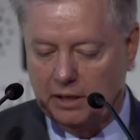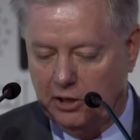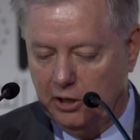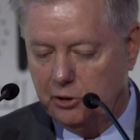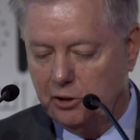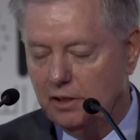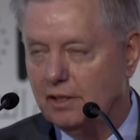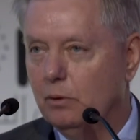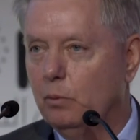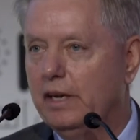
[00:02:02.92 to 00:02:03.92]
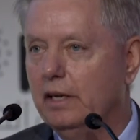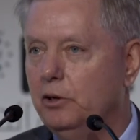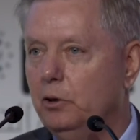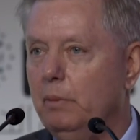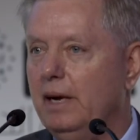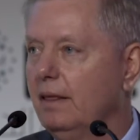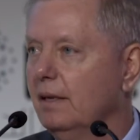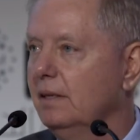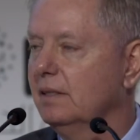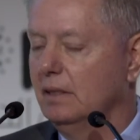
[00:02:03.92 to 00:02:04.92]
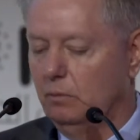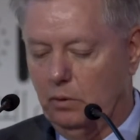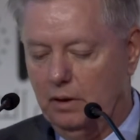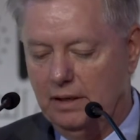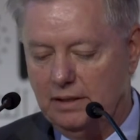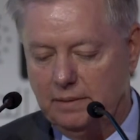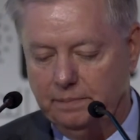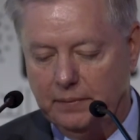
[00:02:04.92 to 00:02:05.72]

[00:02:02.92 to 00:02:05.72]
country is that we can do many things at once.